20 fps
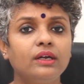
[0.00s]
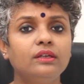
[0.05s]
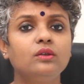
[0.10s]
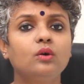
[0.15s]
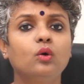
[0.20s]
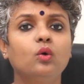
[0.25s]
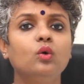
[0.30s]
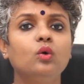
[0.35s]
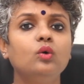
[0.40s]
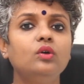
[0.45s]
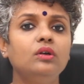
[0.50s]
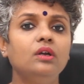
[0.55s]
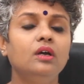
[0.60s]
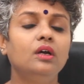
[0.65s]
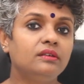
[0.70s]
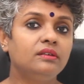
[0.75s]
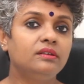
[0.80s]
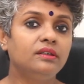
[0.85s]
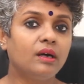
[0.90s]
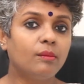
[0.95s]
at the whole
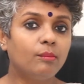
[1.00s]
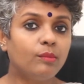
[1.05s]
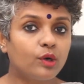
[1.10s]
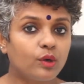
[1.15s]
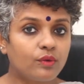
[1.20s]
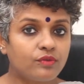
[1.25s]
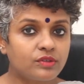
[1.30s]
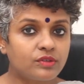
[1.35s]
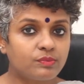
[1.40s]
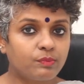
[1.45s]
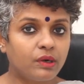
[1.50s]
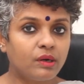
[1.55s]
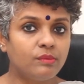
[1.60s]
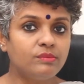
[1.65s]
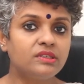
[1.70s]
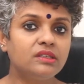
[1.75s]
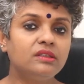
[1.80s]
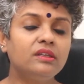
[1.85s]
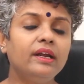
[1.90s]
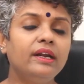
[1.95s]
number of
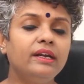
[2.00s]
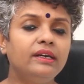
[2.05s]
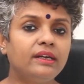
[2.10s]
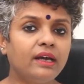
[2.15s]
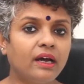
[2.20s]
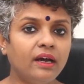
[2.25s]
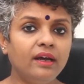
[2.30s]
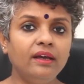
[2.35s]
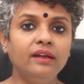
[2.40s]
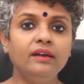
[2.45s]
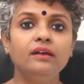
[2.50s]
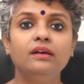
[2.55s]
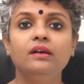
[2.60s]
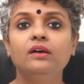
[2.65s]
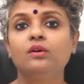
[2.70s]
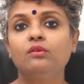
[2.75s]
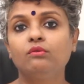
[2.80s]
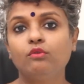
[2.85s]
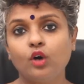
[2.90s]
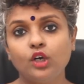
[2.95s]
sperms in the entire
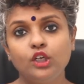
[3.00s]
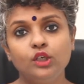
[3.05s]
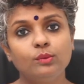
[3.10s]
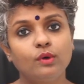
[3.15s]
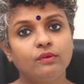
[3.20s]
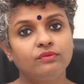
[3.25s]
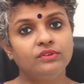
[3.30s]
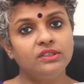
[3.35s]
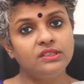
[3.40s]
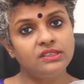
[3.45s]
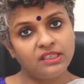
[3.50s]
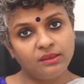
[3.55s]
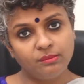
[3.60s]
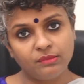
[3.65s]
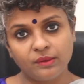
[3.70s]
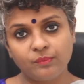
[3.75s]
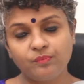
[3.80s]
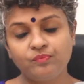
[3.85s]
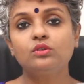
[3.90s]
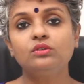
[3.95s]
volume of the semen.